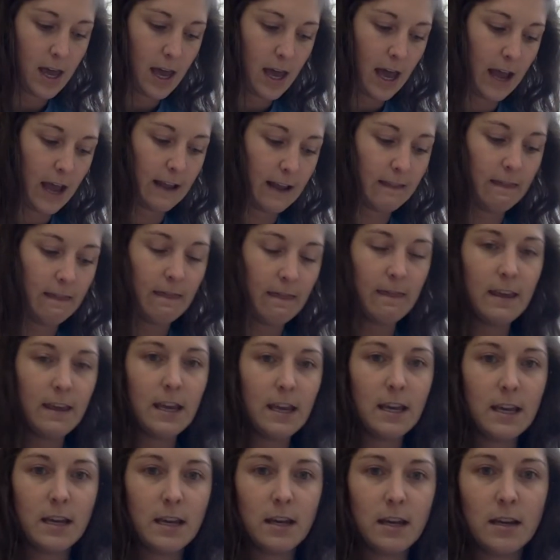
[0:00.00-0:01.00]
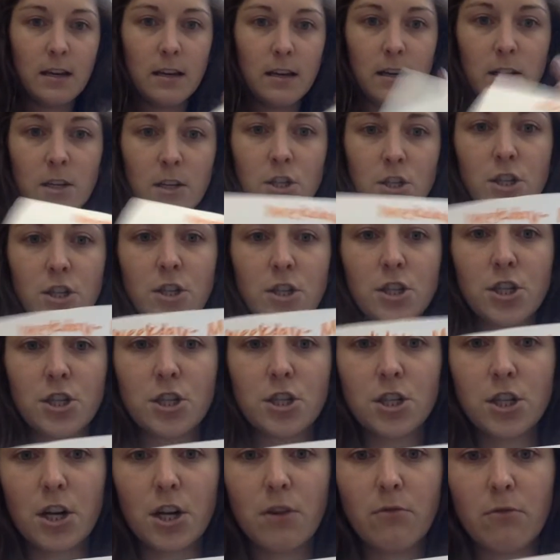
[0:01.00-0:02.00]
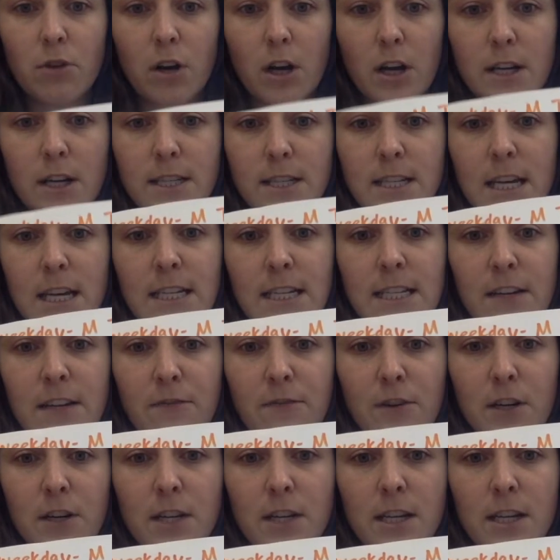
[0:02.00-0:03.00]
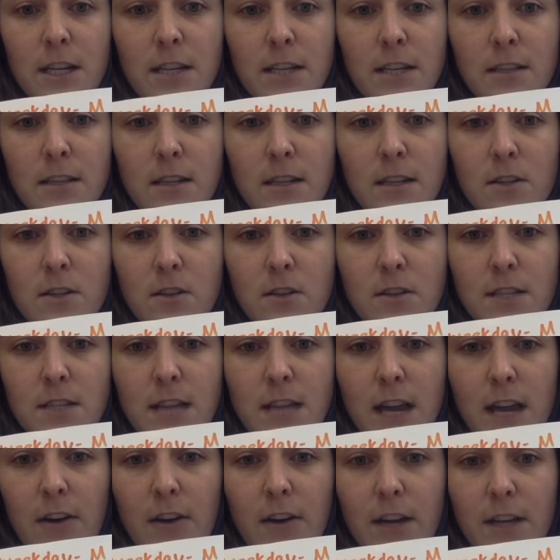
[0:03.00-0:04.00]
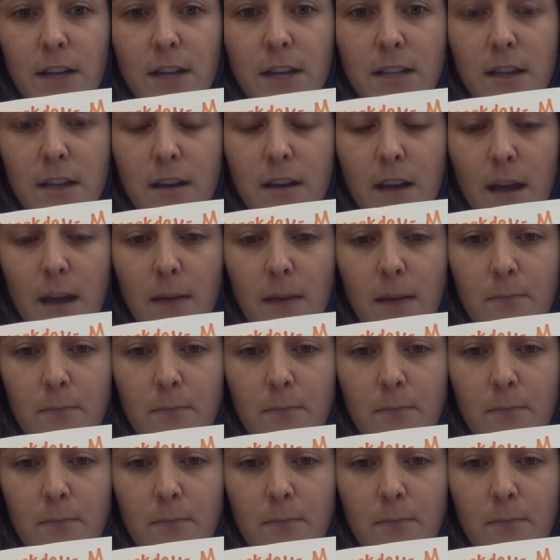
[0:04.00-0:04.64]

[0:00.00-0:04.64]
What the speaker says: And then she runs a different distance on Saturday and Sunday.